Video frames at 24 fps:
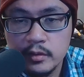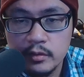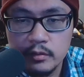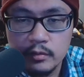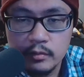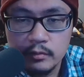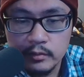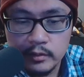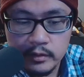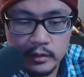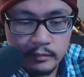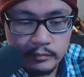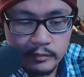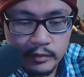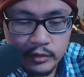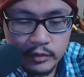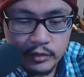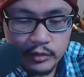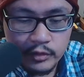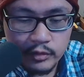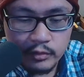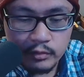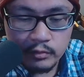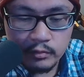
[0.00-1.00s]
so I'm
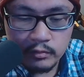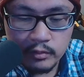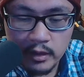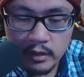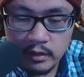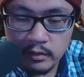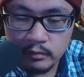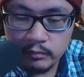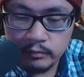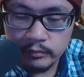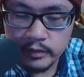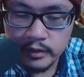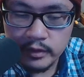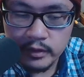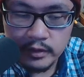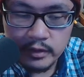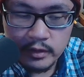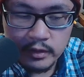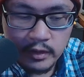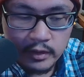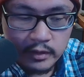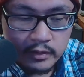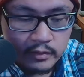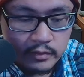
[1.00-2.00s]
gonna show how
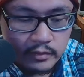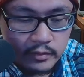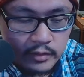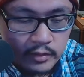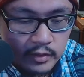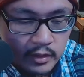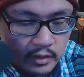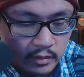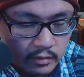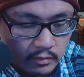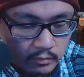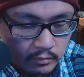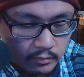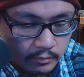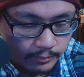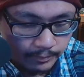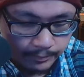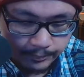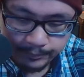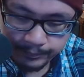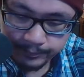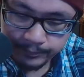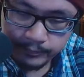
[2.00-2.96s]
we connect this now.